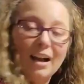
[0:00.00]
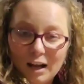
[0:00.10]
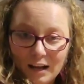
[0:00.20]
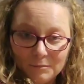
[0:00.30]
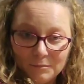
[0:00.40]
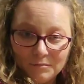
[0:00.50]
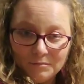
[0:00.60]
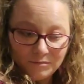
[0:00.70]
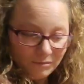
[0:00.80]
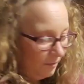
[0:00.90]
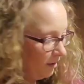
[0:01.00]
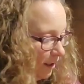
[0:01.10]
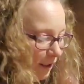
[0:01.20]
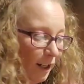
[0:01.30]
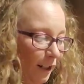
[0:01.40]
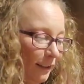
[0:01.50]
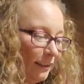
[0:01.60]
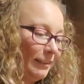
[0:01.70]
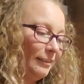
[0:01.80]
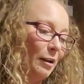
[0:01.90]
I'm gonna learn.
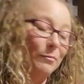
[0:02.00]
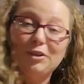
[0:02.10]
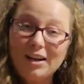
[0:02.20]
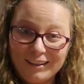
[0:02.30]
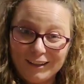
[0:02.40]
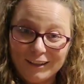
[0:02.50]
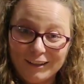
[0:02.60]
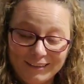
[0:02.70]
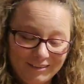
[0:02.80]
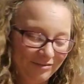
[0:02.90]
I'm gonna try to learn.